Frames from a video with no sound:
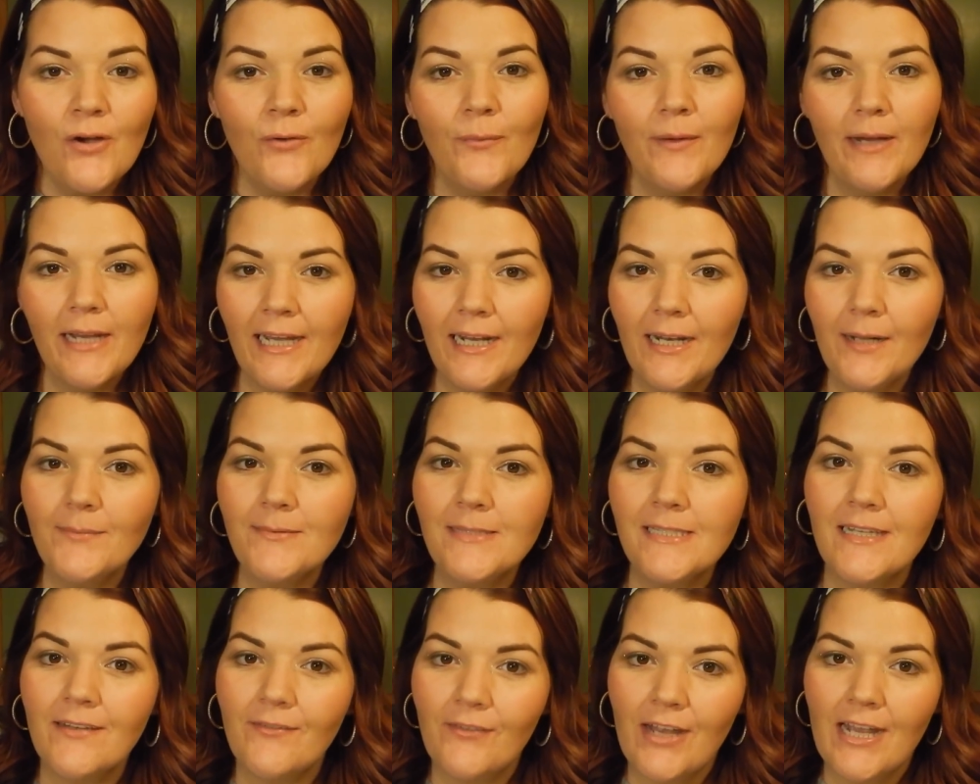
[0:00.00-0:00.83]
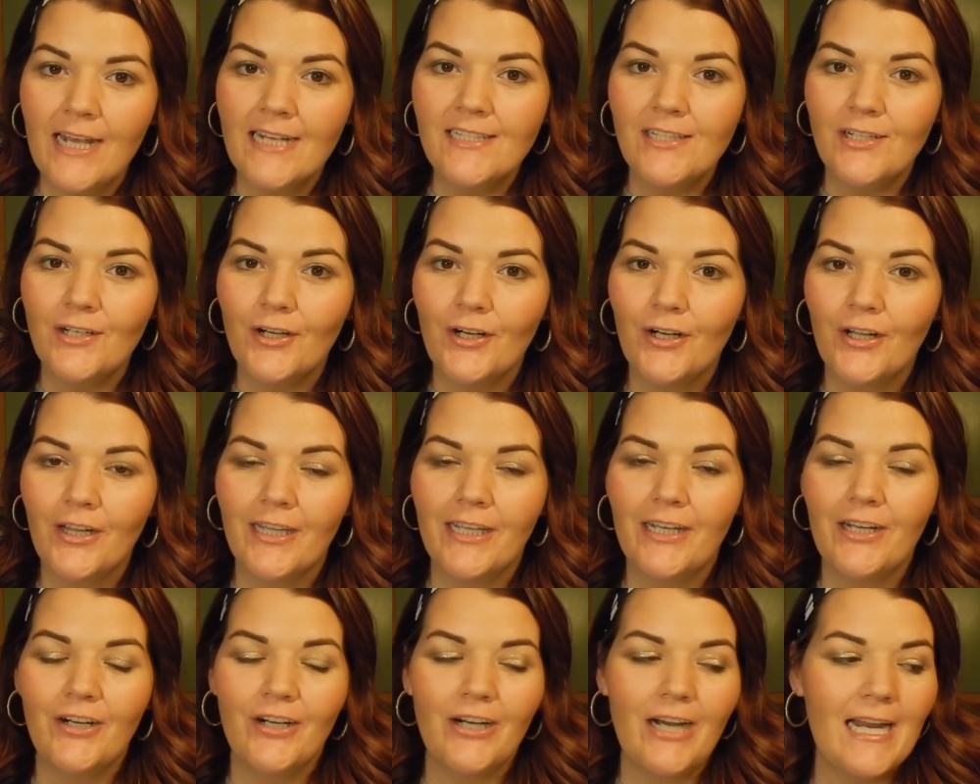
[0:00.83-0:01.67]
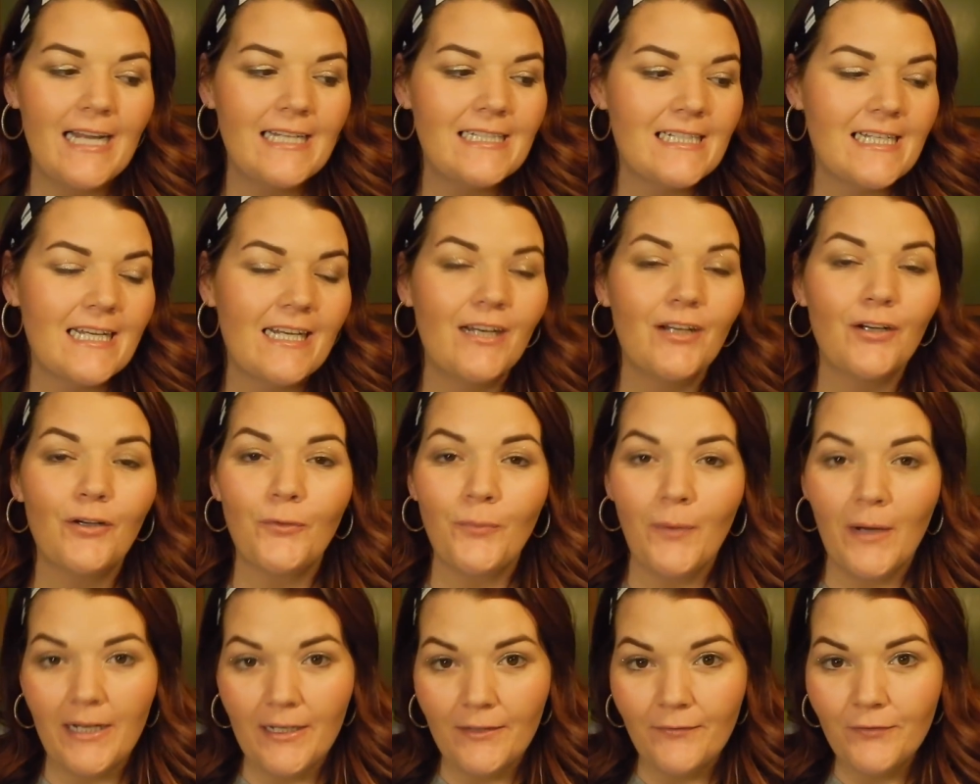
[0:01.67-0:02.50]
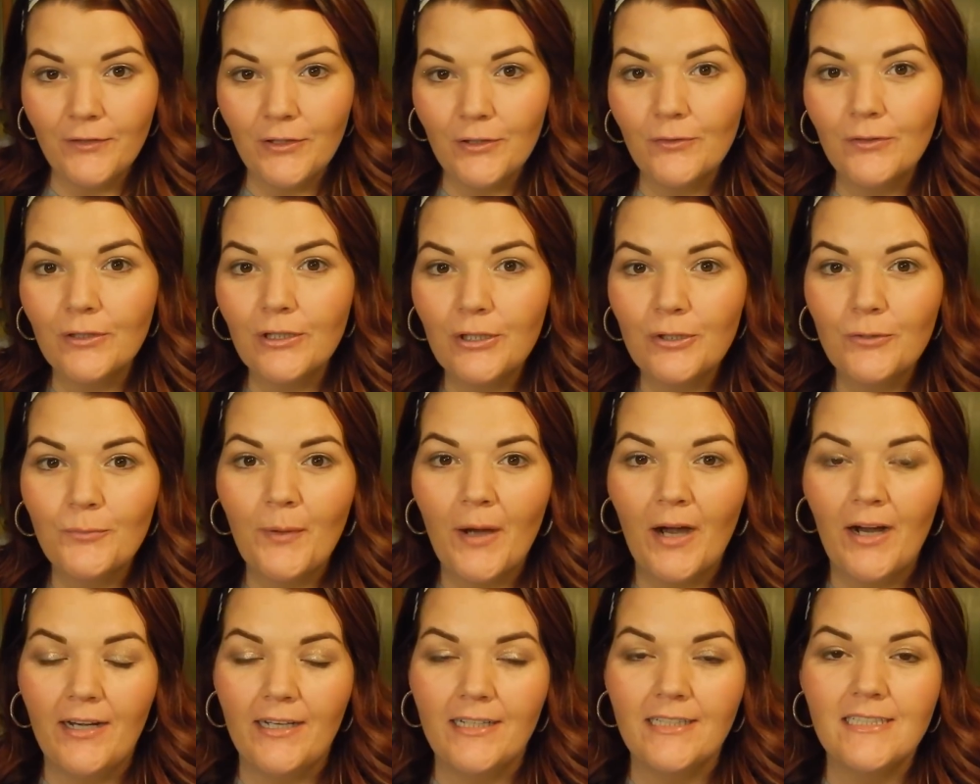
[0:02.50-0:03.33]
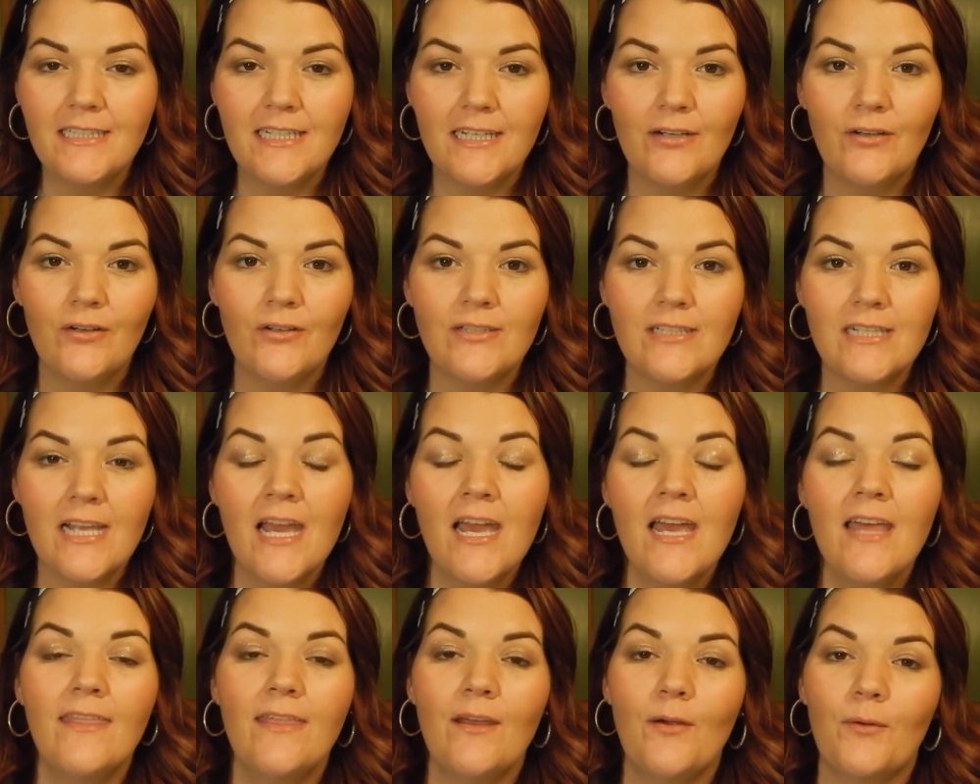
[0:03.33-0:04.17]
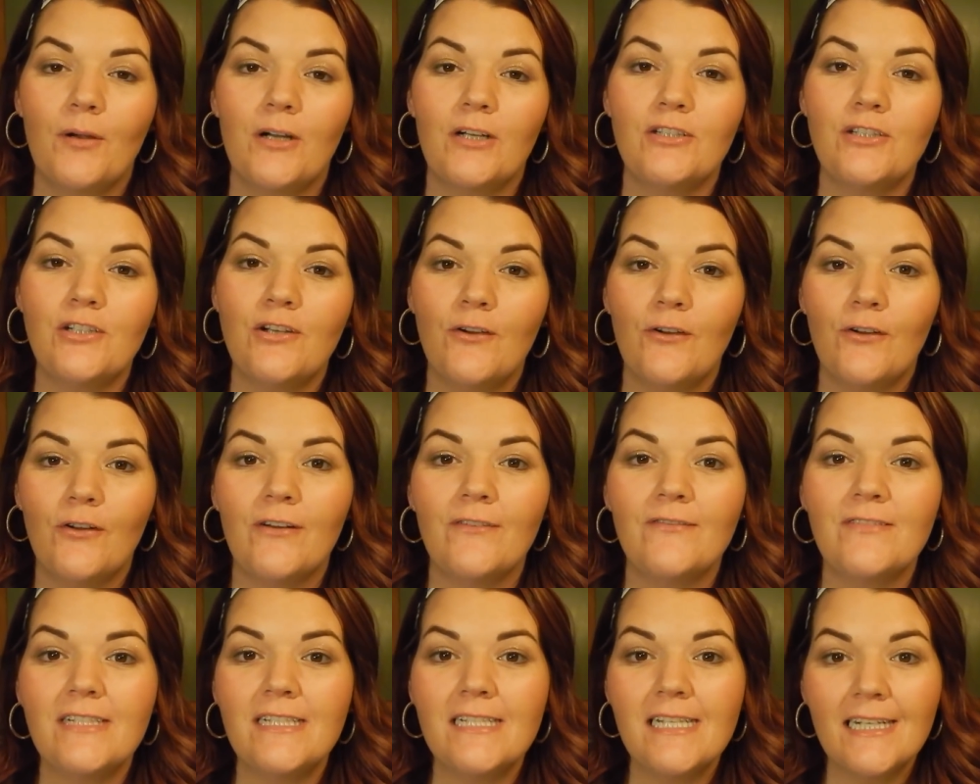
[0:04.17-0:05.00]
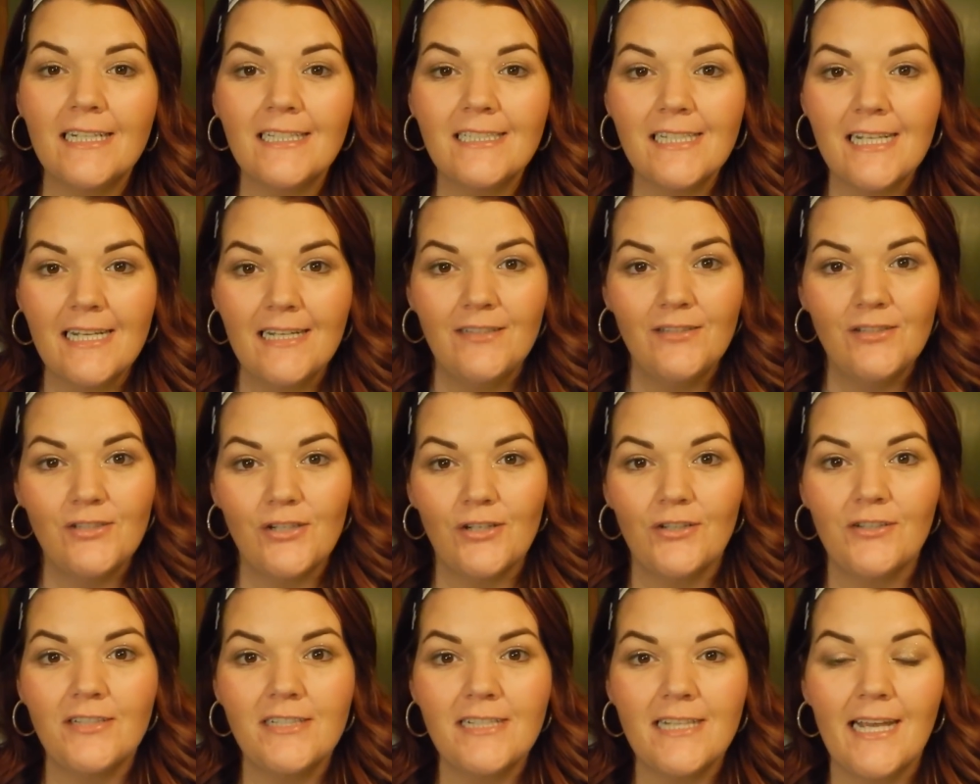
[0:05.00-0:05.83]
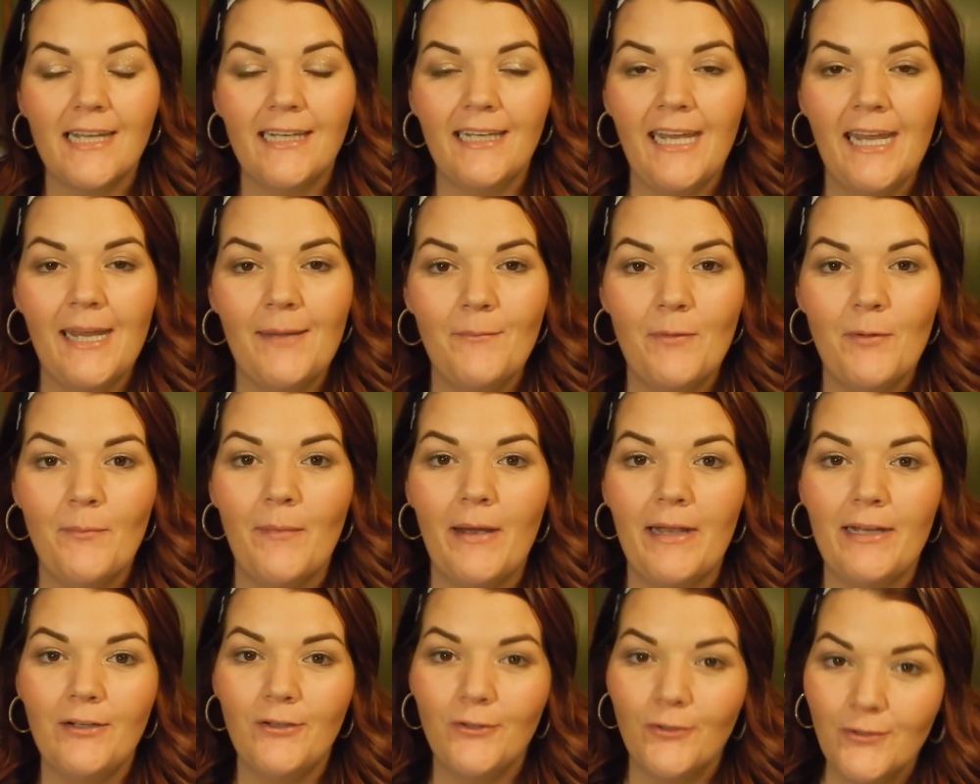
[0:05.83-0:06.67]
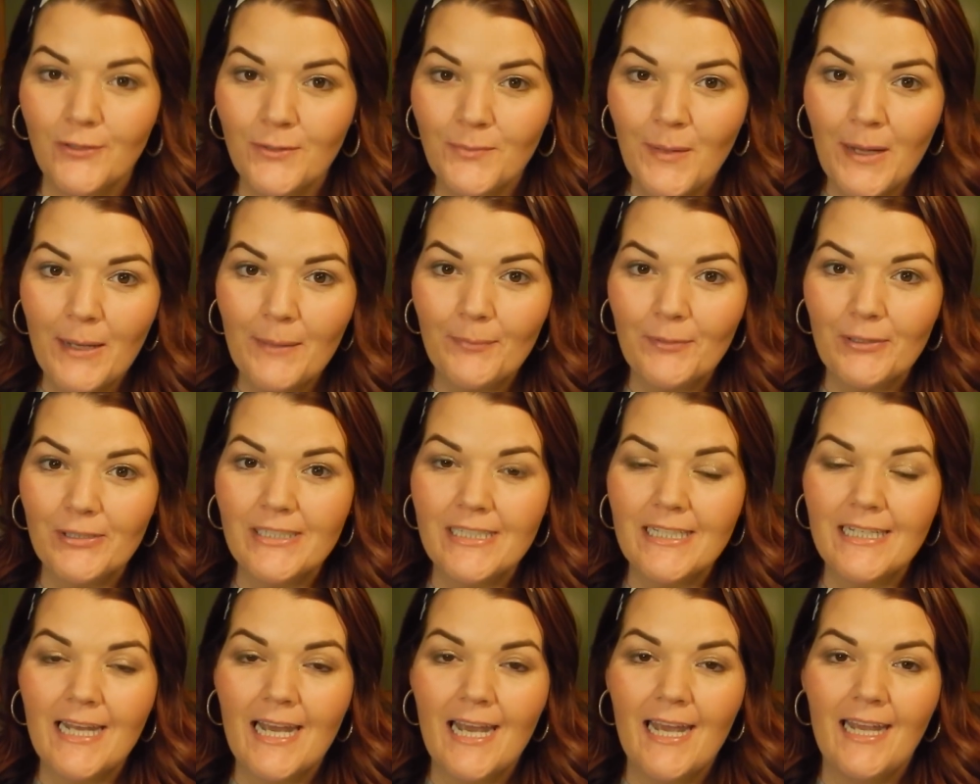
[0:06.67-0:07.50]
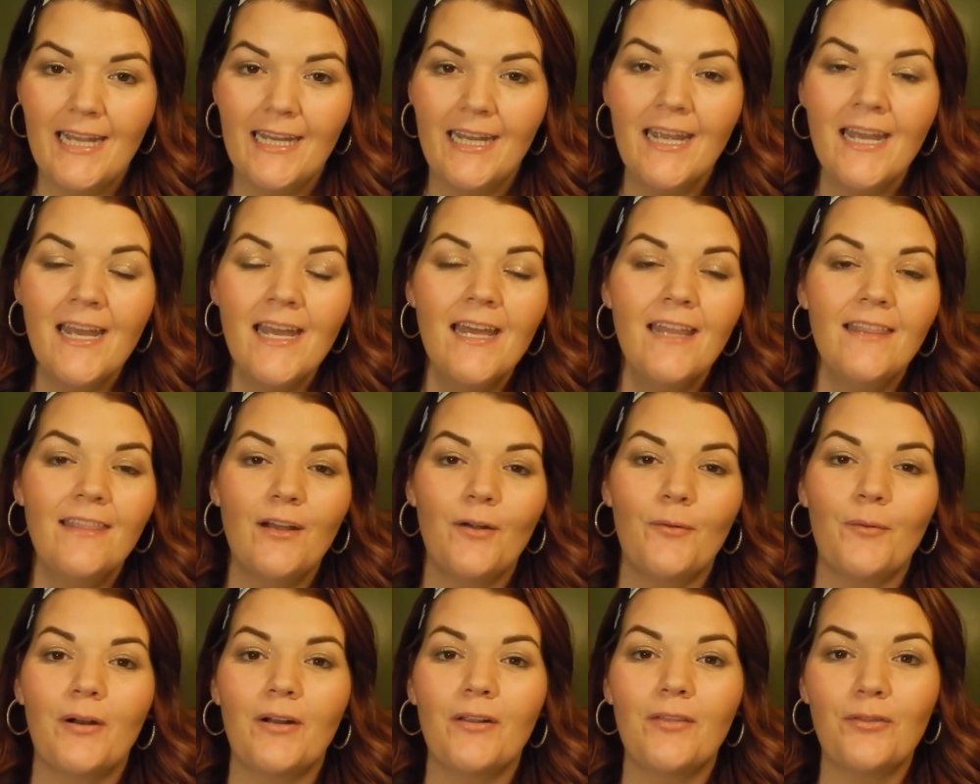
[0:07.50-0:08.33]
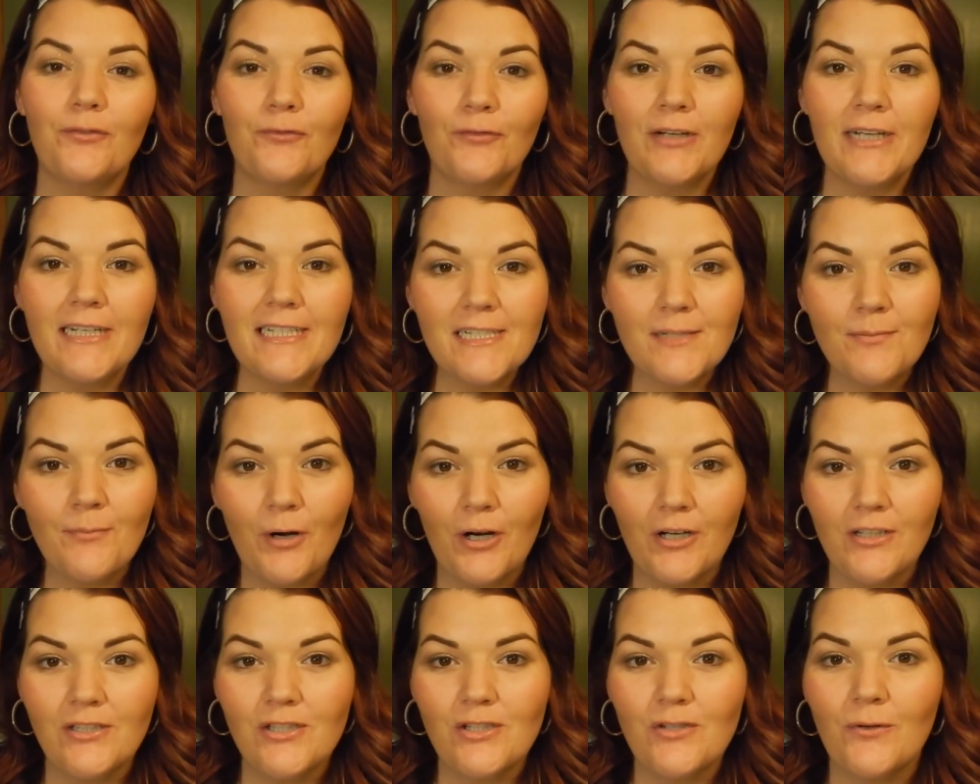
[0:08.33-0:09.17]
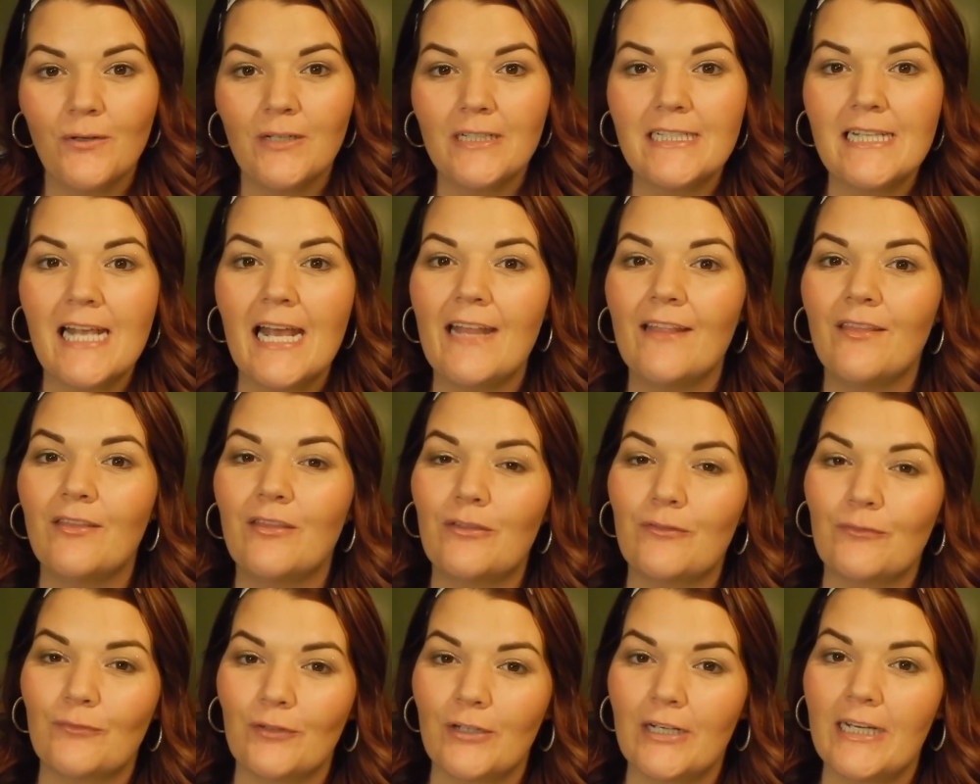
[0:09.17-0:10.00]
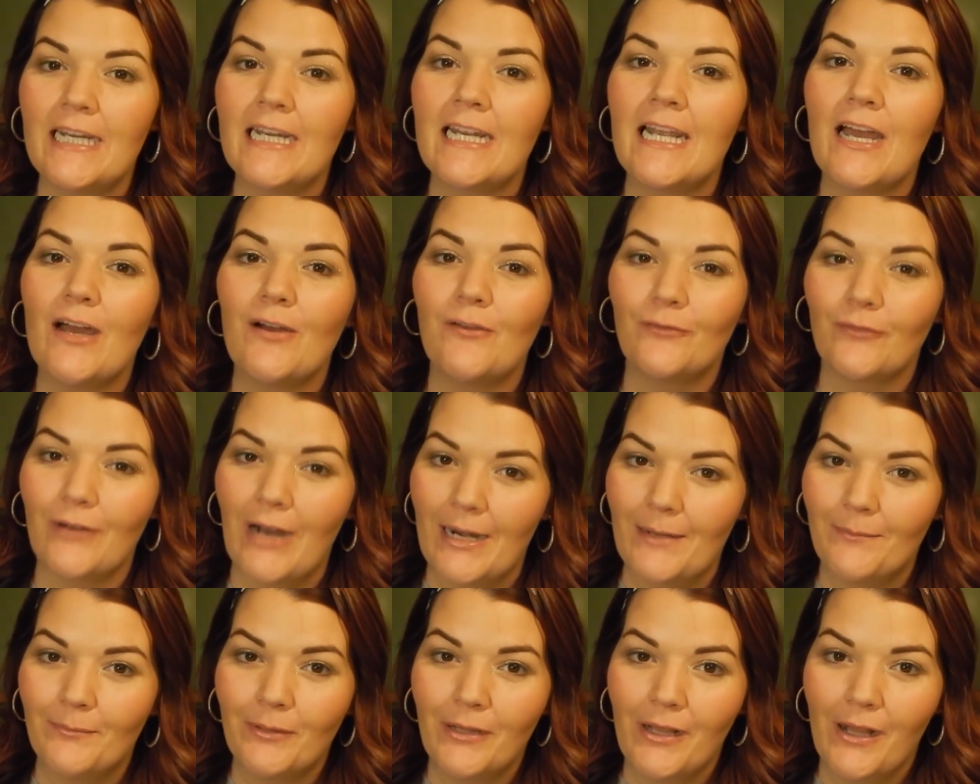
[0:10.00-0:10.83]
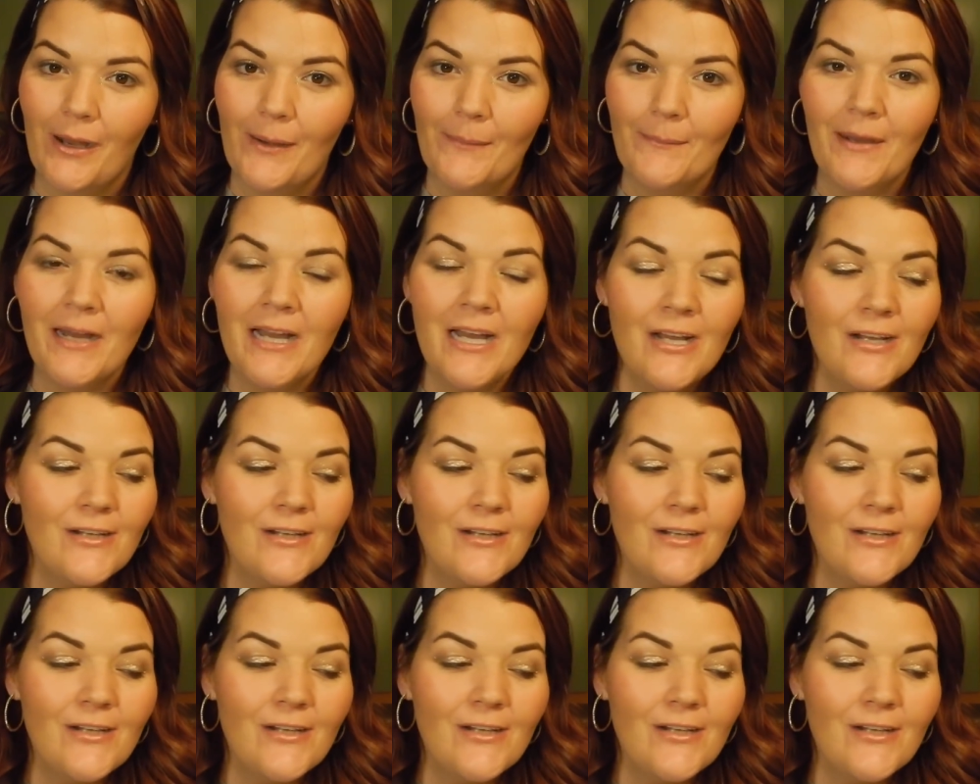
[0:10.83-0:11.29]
We hit up CVS earlier and did quite a few couponing deals. There were a total of 6 inserts that came in my newspaper today. There were 3 Smart Source and 3 Red Plum.